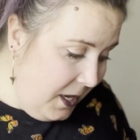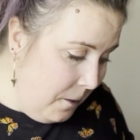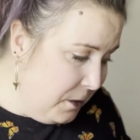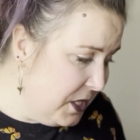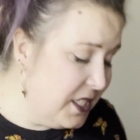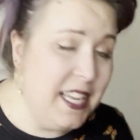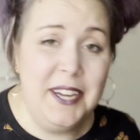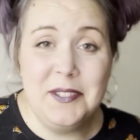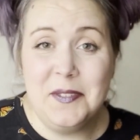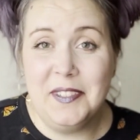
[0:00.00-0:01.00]
which
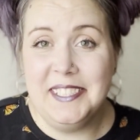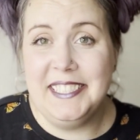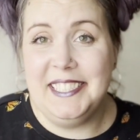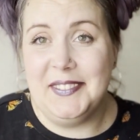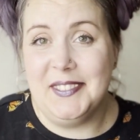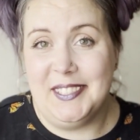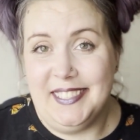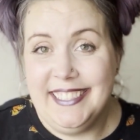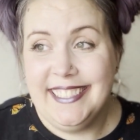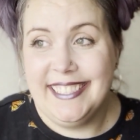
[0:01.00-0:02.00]
sounds really
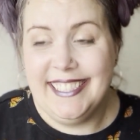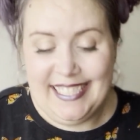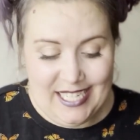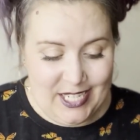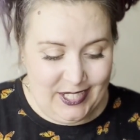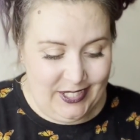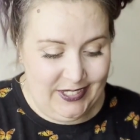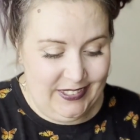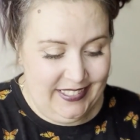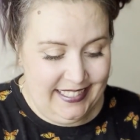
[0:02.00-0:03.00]
difficult to do,